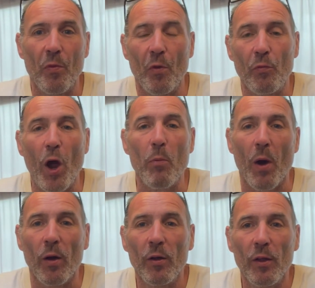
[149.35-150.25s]
the
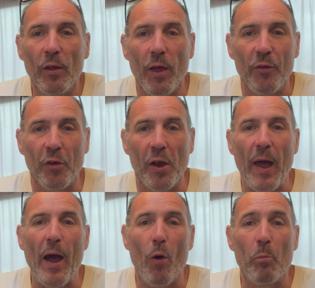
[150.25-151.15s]
Roma is going to
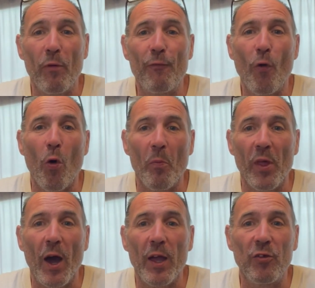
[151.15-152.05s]
outperform
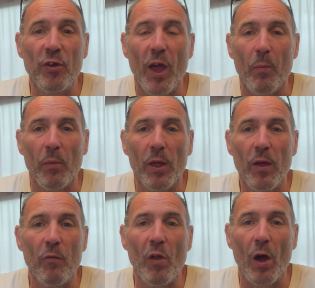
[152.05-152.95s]
the AGM,
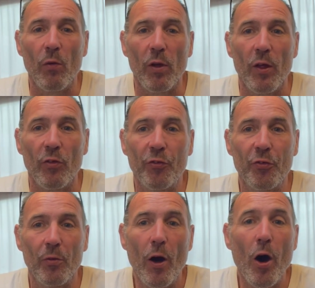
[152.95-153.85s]
even though
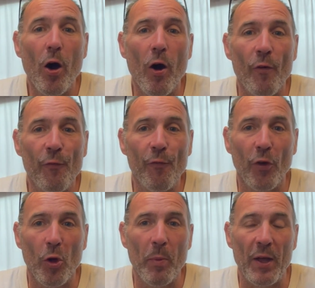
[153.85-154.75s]
it's half the
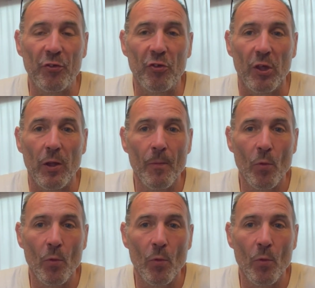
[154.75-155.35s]
capacity,